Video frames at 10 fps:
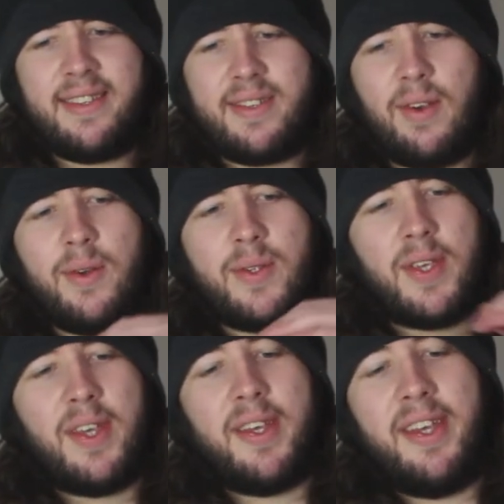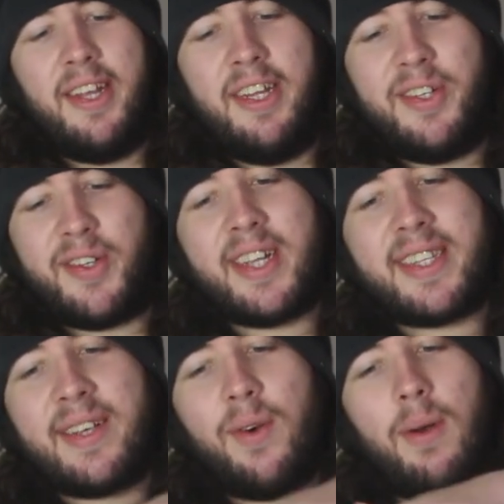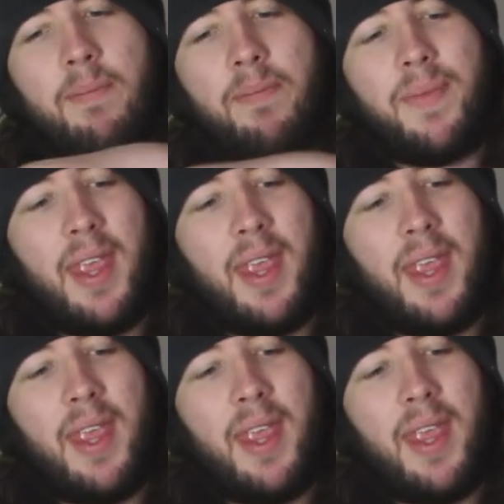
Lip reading: so it was an interesting one.